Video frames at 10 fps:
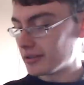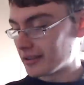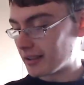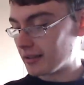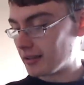one
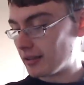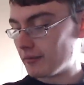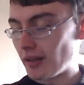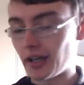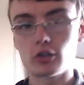second,
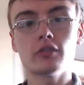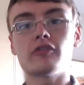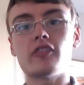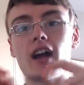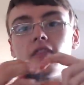I
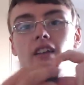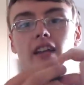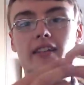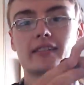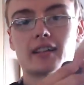couldn't find
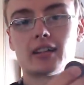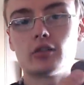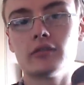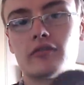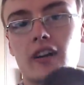this. I
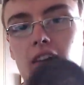couldn't